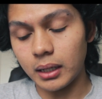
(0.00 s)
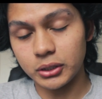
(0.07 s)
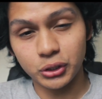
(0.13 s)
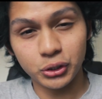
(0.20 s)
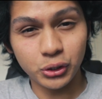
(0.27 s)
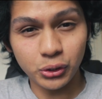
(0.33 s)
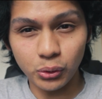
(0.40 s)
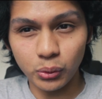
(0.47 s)

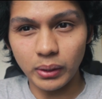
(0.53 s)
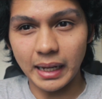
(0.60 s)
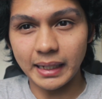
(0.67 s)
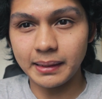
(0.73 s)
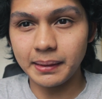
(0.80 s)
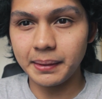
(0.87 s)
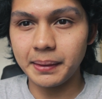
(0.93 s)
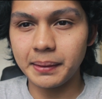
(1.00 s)
soon.
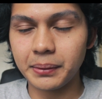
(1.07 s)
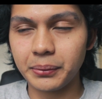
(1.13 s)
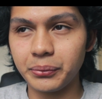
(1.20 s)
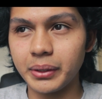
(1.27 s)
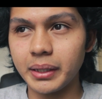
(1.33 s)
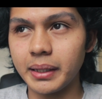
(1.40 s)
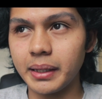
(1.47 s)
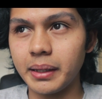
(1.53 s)
I didn't
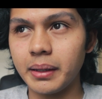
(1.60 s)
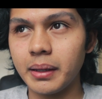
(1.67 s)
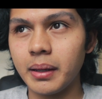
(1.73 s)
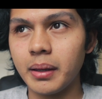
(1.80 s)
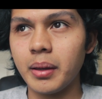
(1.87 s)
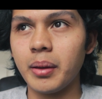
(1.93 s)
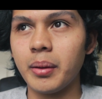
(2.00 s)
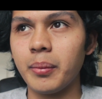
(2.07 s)
really
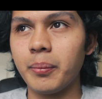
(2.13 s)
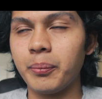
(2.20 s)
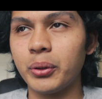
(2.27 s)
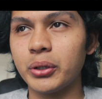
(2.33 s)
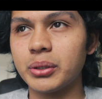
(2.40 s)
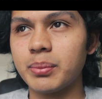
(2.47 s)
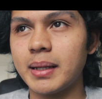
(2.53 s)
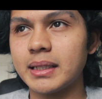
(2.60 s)

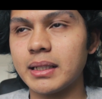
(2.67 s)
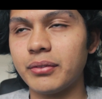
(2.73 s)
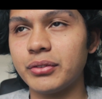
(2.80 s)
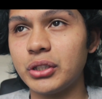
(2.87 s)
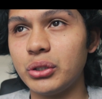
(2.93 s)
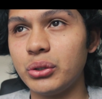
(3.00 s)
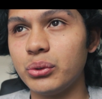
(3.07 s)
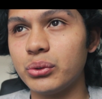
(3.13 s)
push myself
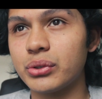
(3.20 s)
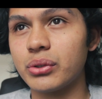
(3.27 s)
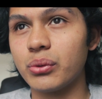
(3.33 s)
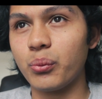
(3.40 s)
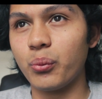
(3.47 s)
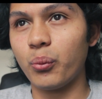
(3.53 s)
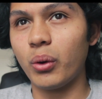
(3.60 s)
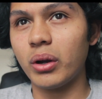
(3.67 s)
to use
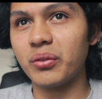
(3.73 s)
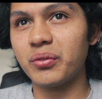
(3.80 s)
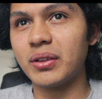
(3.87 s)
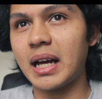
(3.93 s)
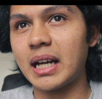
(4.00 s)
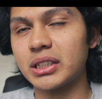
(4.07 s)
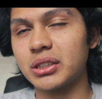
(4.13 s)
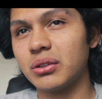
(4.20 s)
one
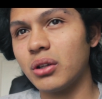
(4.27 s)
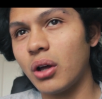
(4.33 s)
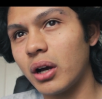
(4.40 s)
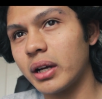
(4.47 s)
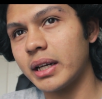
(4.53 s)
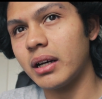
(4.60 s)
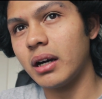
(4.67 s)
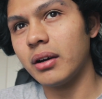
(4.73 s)
flash
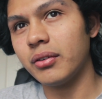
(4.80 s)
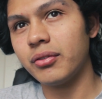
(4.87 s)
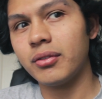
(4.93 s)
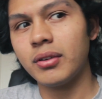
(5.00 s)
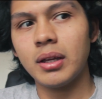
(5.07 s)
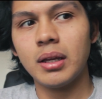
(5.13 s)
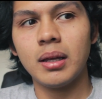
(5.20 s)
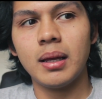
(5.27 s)
long enough
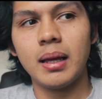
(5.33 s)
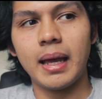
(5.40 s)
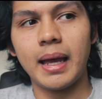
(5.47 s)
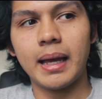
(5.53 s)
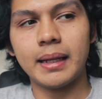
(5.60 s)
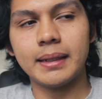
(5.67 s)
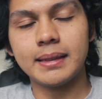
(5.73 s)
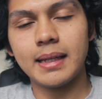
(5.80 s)

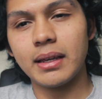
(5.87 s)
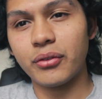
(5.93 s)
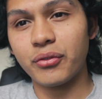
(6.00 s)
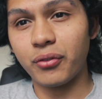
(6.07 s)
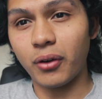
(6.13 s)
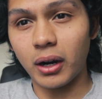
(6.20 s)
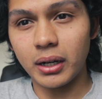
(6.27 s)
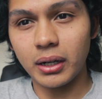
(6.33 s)
and take it
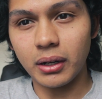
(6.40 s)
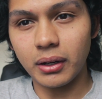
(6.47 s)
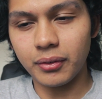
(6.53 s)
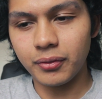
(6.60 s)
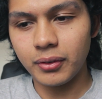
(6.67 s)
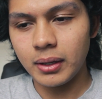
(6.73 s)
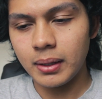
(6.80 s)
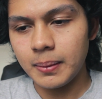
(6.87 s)
far
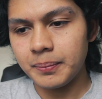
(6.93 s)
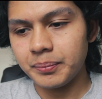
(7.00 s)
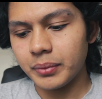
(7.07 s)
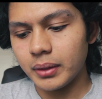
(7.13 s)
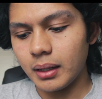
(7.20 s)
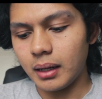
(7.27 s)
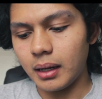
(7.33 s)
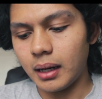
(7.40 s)
enough
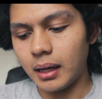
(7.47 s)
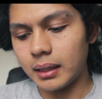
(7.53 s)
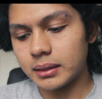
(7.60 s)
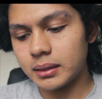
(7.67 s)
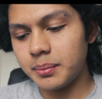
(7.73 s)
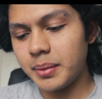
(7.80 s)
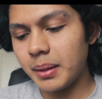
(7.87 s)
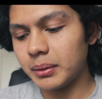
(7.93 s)

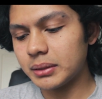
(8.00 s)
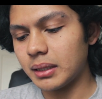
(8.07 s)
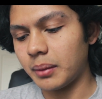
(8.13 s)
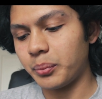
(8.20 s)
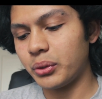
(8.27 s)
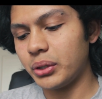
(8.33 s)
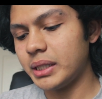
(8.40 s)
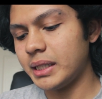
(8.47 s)
to be able to
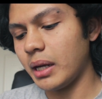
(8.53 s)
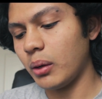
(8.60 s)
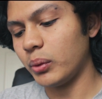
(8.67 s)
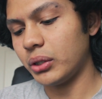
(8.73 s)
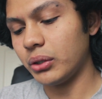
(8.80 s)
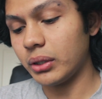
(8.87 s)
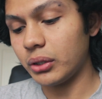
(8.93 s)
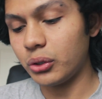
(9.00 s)
appreciate
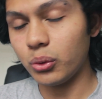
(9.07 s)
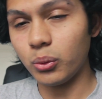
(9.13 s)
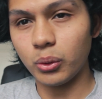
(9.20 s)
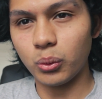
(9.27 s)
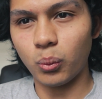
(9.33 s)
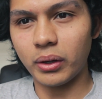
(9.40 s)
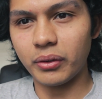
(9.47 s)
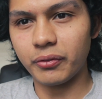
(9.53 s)
what you can do
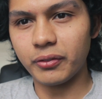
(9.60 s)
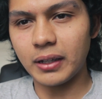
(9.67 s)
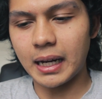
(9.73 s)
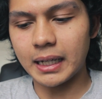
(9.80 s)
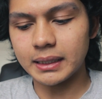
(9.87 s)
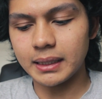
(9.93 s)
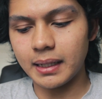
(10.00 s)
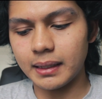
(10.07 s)
with one
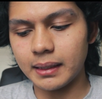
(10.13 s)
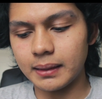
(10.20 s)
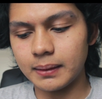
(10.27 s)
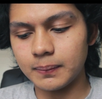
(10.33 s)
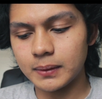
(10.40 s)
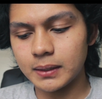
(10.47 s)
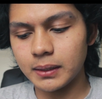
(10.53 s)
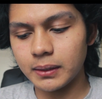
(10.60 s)
flash,
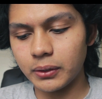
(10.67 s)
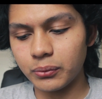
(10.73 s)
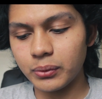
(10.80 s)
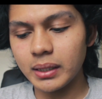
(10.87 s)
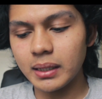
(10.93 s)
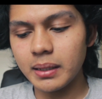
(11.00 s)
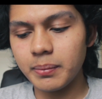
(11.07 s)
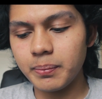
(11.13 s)
and to
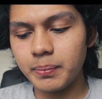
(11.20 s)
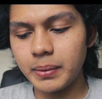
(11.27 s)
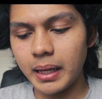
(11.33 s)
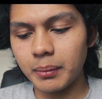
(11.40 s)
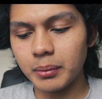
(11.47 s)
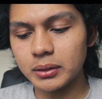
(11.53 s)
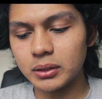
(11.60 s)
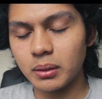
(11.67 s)
really
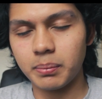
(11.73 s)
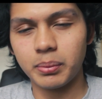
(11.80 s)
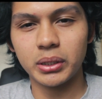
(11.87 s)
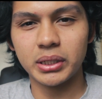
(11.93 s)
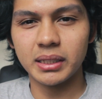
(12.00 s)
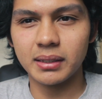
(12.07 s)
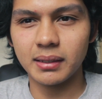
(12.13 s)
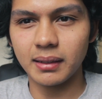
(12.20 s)
be able to
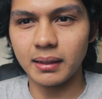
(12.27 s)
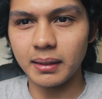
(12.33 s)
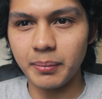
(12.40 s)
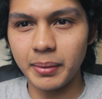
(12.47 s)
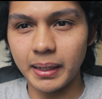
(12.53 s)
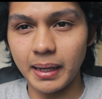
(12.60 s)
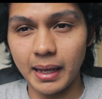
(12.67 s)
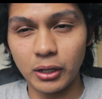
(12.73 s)
push it to the
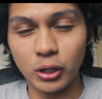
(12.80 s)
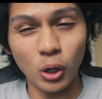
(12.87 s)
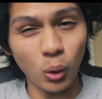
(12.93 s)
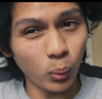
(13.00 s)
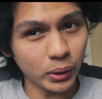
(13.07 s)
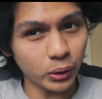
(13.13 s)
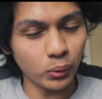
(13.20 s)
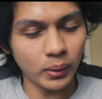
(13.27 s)
limit and know
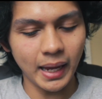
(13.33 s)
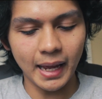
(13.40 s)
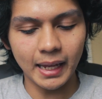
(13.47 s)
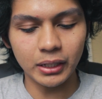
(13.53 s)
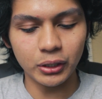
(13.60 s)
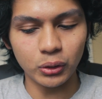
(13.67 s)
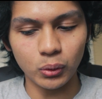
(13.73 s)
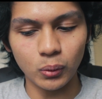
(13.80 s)
what you
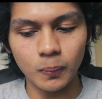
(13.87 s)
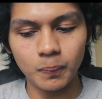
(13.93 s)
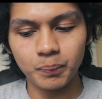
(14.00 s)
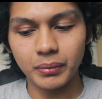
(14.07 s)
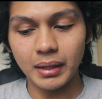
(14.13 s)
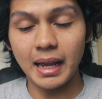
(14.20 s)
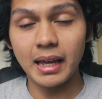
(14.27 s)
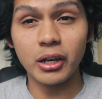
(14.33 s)
can do
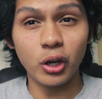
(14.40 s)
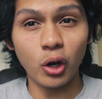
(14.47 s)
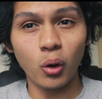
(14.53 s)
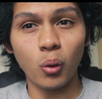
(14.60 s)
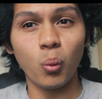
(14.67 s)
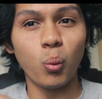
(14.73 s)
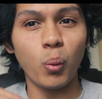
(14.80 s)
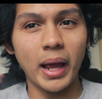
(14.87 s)
and
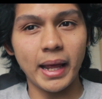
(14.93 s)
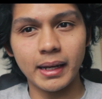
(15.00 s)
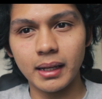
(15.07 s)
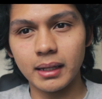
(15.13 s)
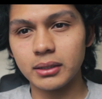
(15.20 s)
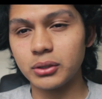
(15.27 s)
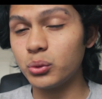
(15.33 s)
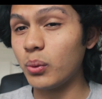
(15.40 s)
know
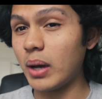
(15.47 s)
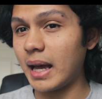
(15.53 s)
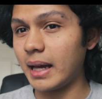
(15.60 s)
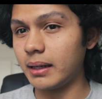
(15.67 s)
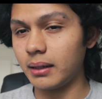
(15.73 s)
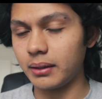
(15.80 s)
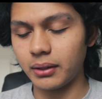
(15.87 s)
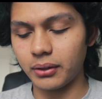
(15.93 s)
when to
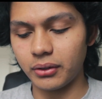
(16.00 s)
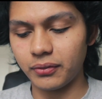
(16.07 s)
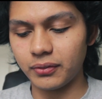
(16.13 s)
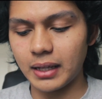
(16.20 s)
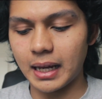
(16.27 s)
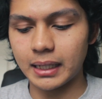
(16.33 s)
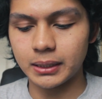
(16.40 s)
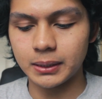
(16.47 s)
add another
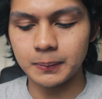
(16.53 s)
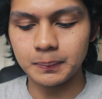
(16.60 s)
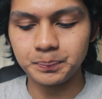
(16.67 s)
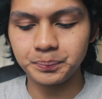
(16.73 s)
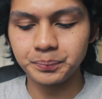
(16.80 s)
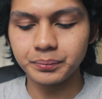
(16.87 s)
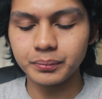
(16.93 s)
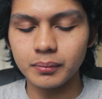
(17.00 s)
flash.
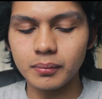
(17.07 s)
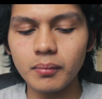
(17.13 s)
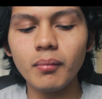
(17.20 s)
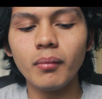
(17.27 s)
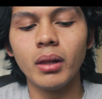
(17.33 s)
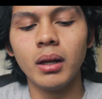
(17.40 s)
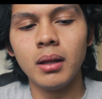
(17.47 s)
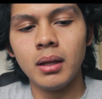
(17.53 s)

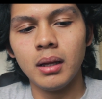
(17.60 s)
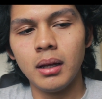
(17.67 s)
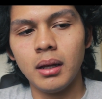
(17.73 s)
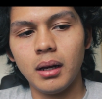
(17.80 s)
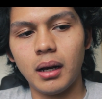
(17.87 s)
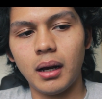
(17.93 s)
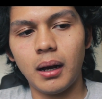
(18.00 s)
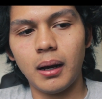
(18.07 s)

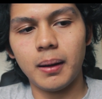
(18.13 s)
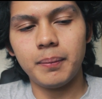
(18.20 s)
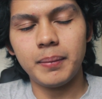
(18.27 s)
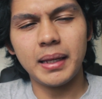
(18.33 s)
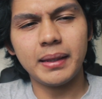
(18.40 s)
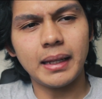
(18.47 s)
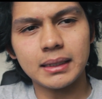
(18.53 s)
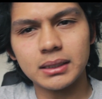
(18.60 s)

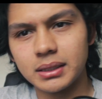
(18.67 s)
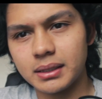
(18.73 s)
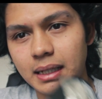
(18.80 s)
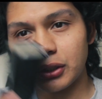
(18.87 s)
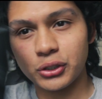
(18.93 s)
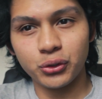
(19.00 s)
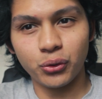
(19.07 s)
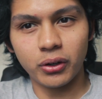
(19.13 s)
And
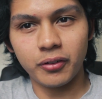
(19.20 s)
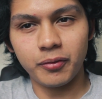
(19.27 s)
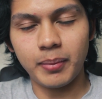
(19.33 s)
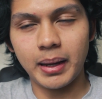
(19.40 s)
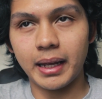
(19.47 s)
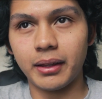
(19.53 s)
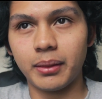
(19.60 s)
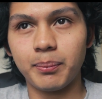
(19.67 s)
that's sort of
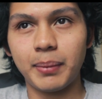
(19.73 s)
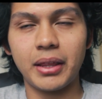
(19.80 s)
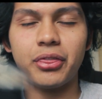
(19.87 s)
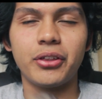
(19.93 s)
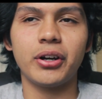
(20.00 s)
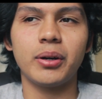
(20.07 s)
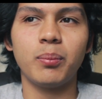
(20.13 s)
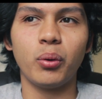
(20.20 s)
my
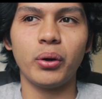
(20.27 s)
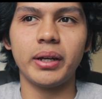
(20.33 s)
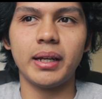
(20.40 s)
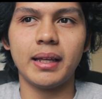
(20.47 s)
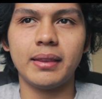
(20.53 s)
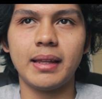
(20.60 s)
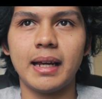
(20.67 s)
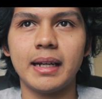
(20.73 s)
third
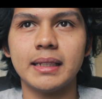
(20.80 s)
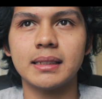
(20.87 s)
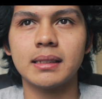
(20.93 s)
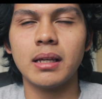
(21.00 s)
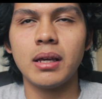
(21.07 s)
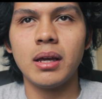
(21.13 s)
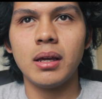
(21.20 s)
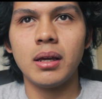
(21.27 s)
point, and that
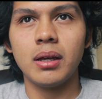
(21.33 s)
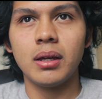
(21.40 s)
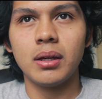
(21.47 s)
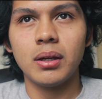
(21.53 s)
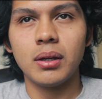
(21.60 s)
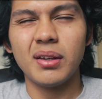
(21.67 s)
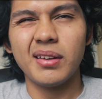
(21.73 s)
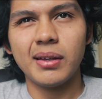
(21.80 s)
is
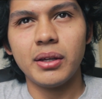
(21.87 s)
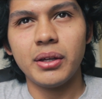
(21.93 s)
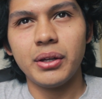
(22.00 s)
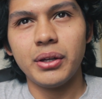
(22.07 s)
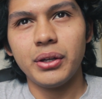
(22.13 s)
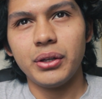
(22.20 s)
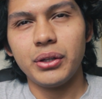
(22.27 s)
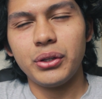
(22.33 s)

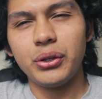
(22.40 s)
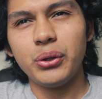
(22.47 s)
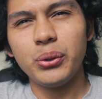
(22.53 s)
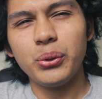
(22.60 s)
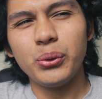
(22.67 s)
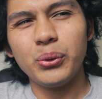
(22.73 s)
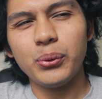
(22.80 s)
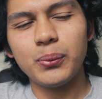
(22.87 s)

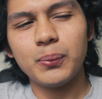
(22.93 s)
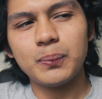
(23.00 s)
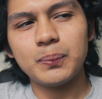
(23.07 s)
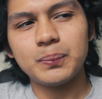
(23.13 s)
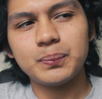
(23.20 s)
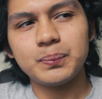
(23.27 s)
you